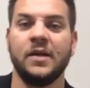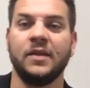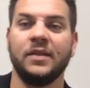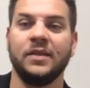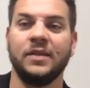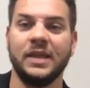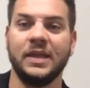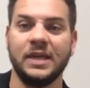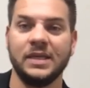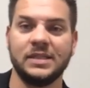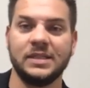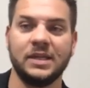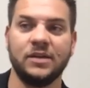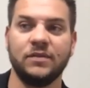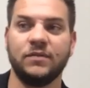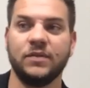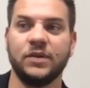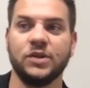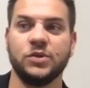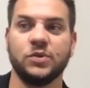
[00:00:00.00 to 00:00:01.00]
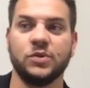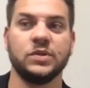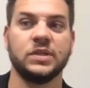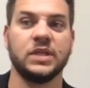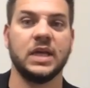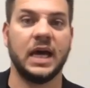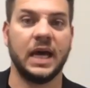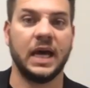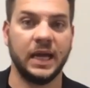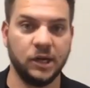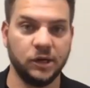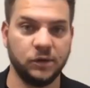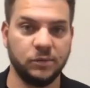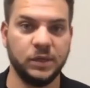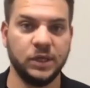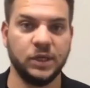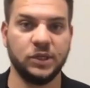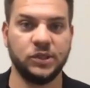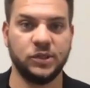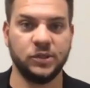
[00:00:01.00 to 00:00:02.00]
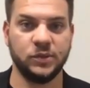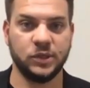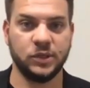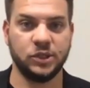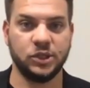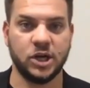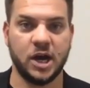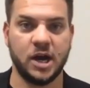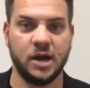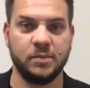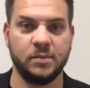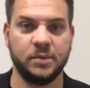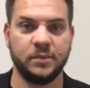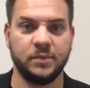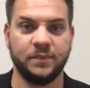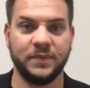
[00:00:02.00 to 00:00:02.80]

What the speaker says: these individuals hired me to do a job.